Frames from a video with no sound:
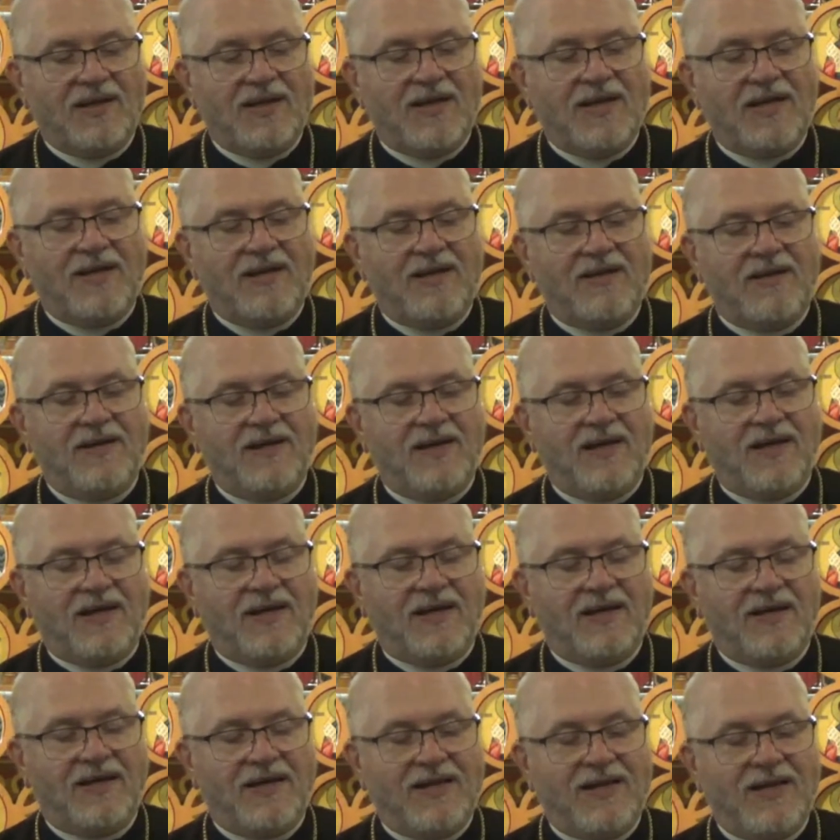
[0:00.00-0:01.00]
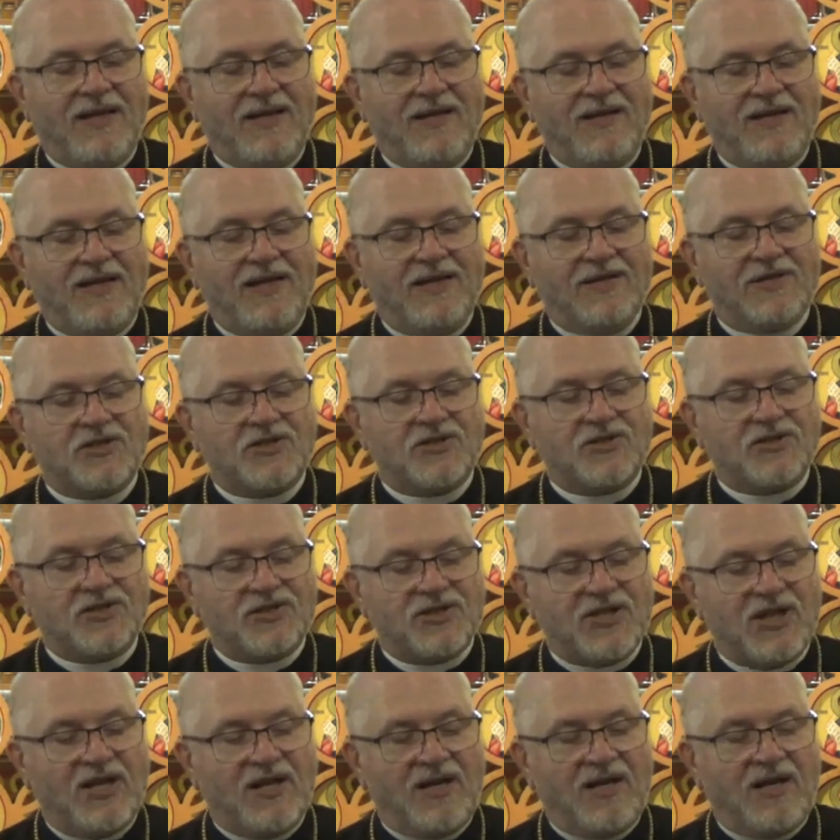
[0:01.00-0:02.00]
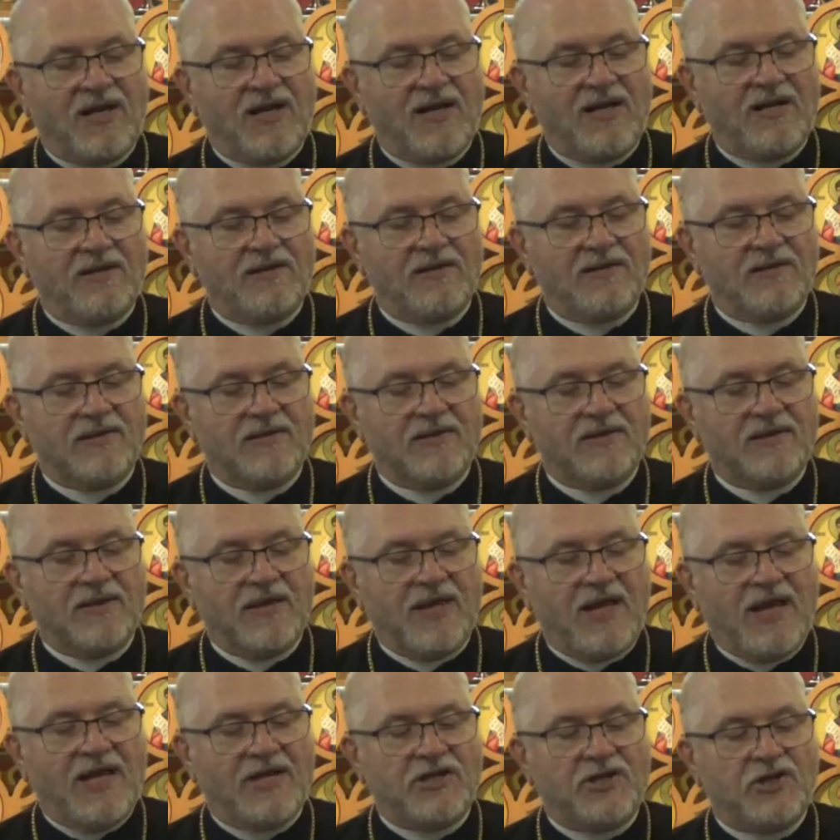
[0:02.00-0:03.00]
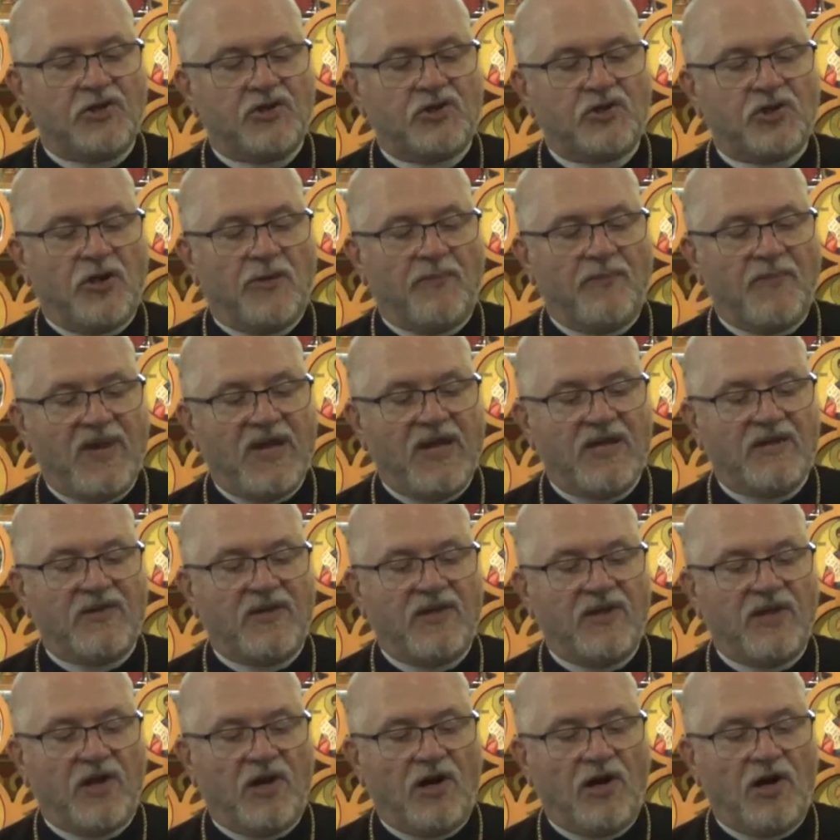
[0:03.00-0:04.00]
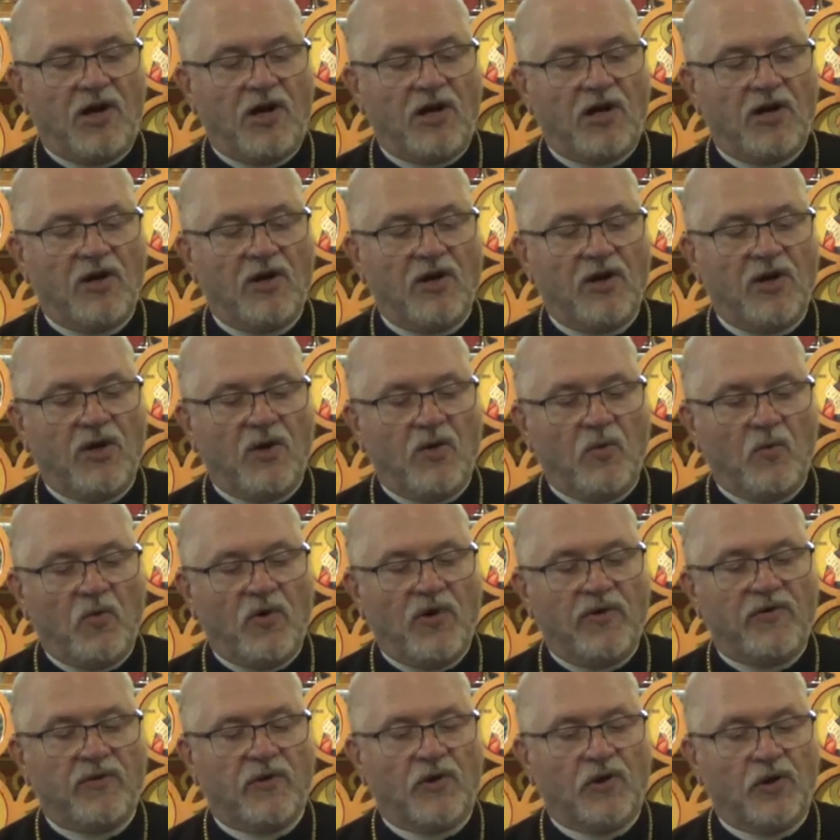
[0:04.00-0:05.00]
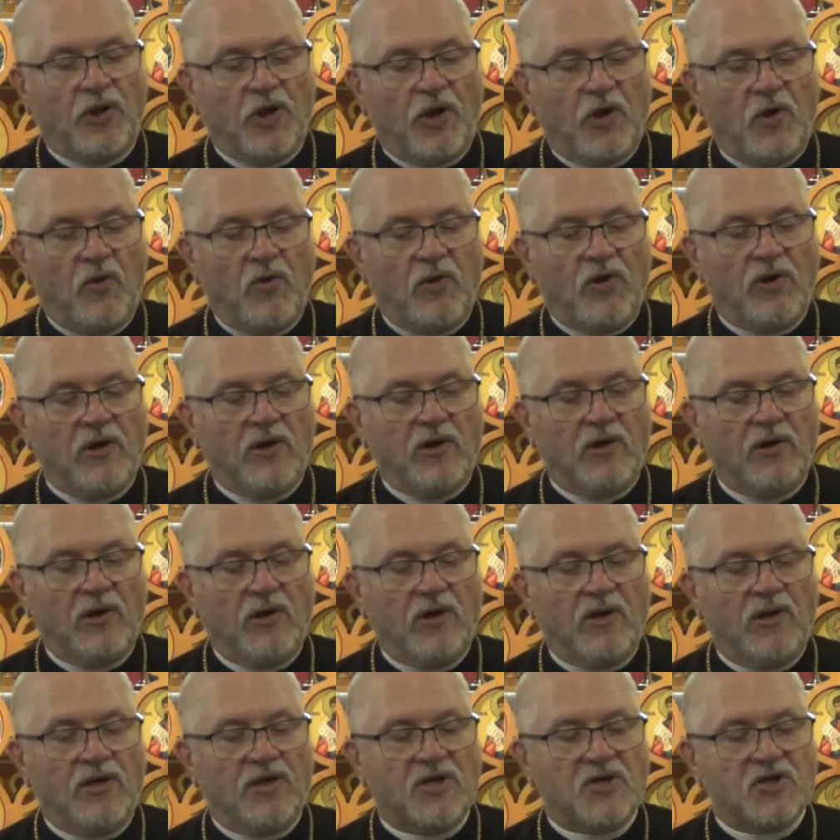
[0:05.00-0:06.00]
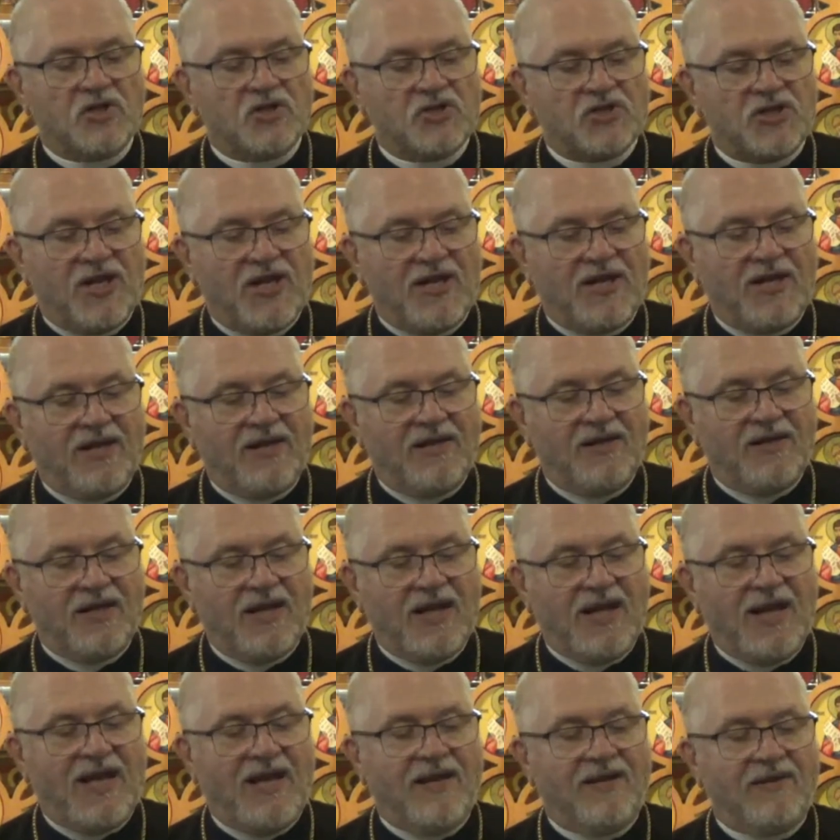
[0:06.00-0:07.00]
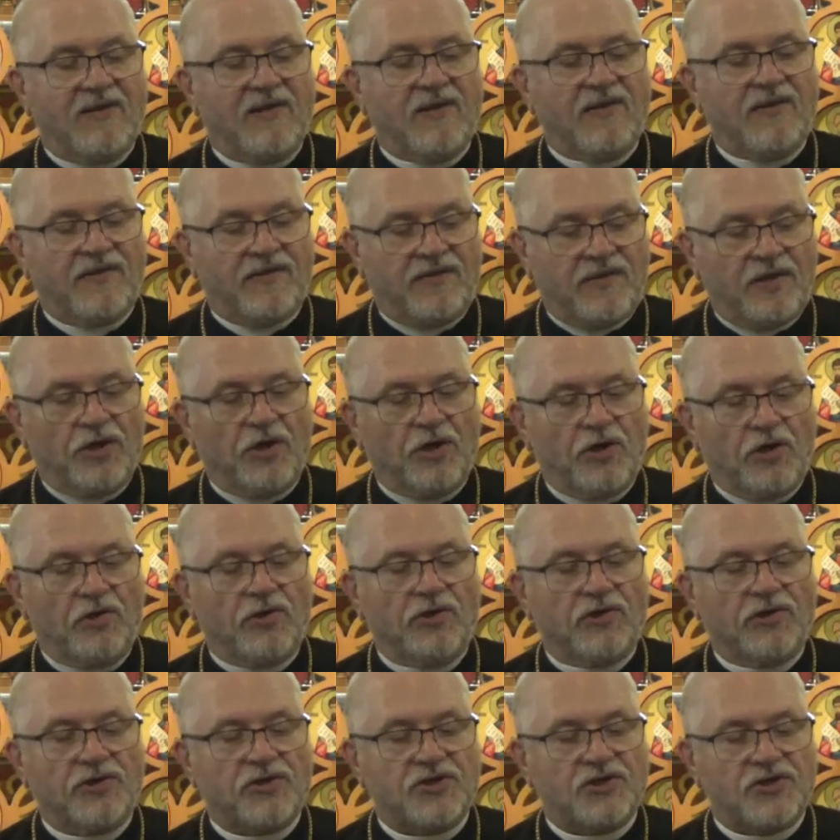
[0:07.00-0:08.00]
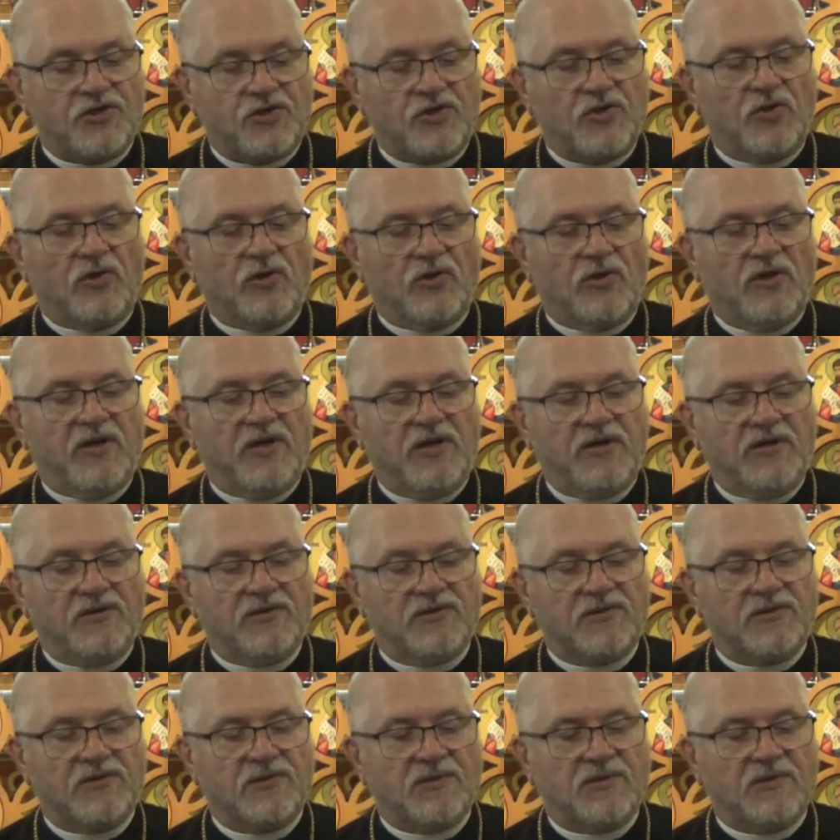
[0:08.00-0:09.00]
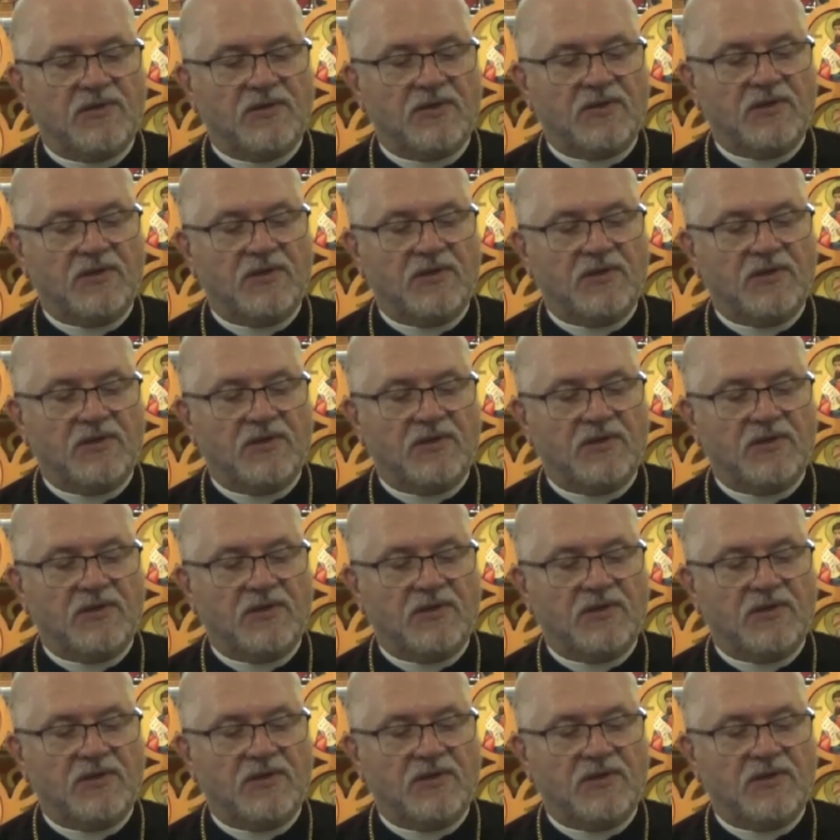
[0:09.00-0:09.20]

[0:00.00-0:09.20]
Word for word: in, uh, in its side. And you shall make the ark with lower, second, and third stories.